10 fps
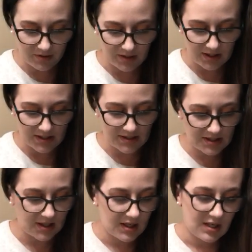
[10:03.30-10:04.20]
about these.
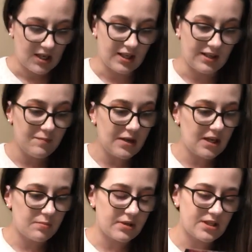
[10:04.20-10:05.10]
I love
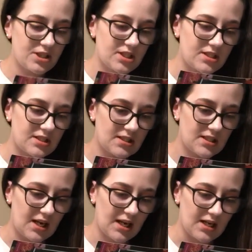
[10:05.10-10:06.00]
makeup brushes,
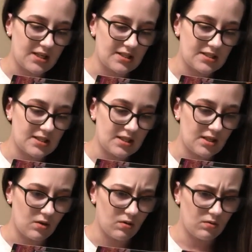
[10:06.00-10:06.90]
and
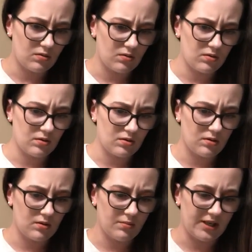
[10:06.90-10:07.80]

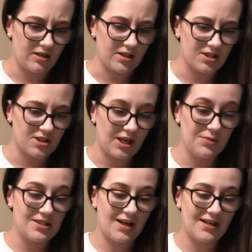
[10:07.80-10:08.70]
oh my gosh, I
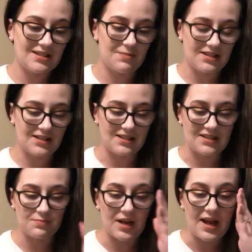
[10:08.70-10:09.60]
was not expecting
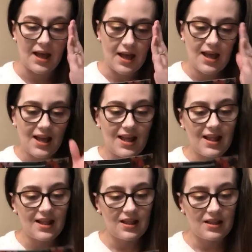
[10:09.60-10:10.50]
this, but
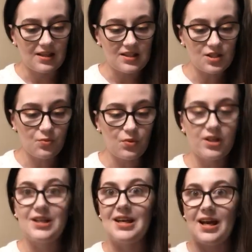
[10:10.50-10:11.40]
these are
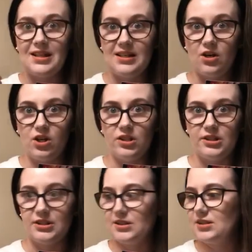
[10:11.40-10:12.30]
worth $90.
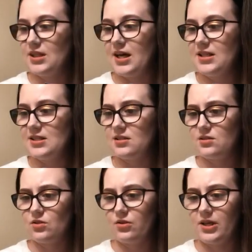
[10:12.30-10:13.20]
That
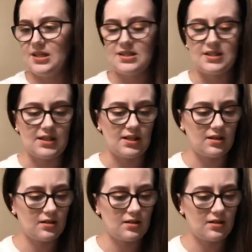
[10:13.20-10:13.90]
is crazy.